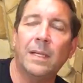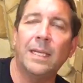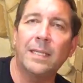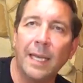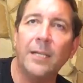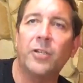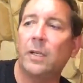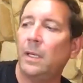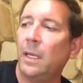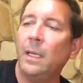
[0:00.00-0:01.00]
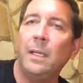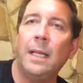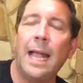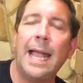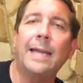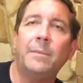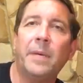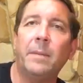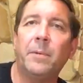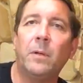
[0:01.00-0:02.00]
intentionally adding
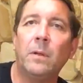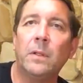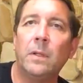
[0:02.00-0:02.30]
people